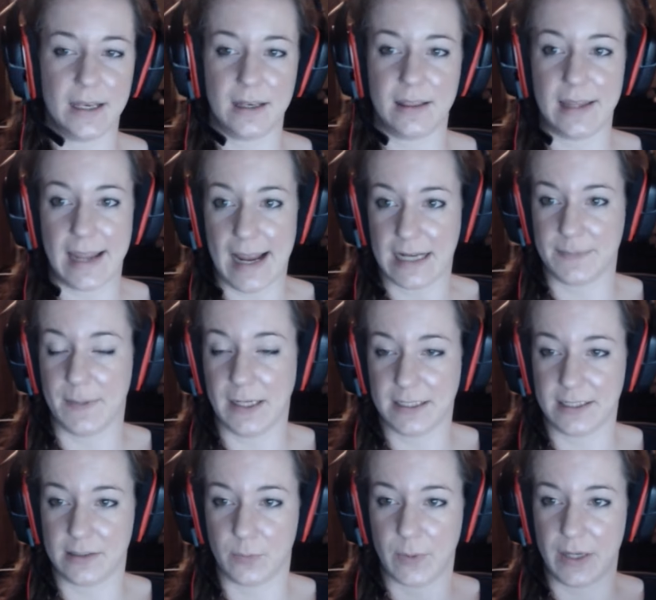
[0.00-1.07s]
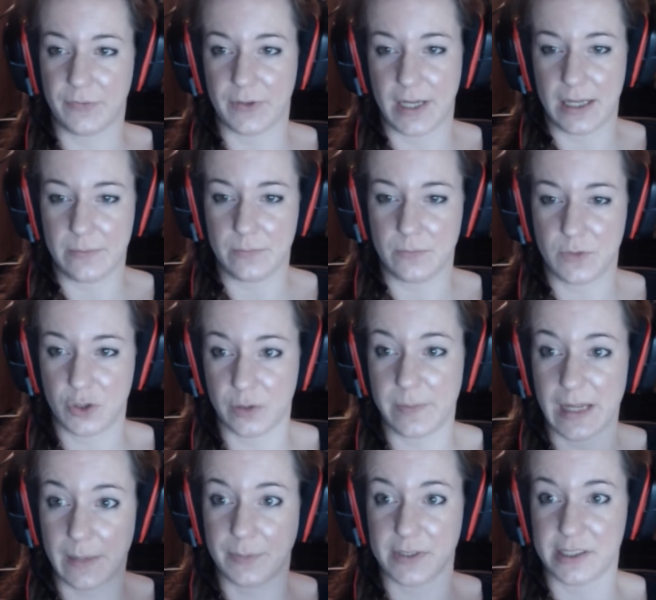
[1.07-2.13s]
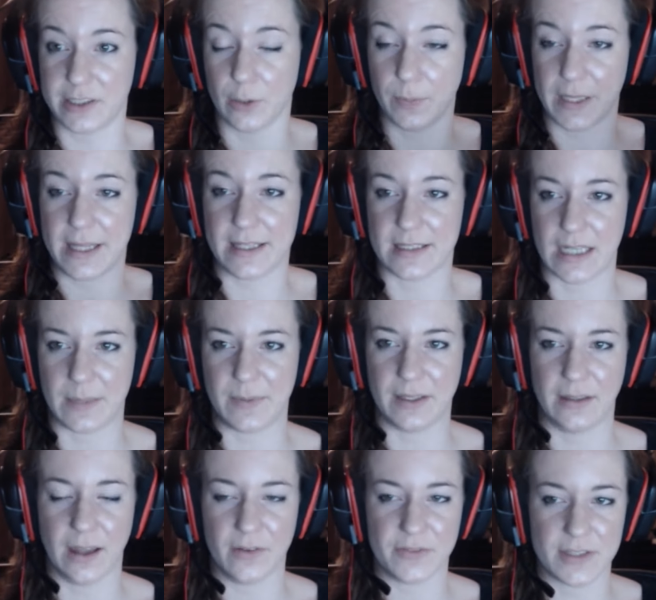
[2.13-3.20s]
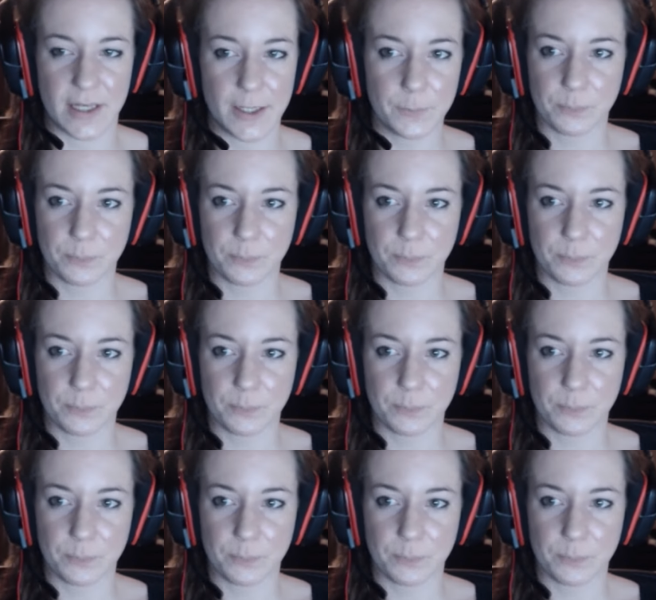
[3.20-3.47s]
the Hacksbox is a way for him to be able to still play this game he loves.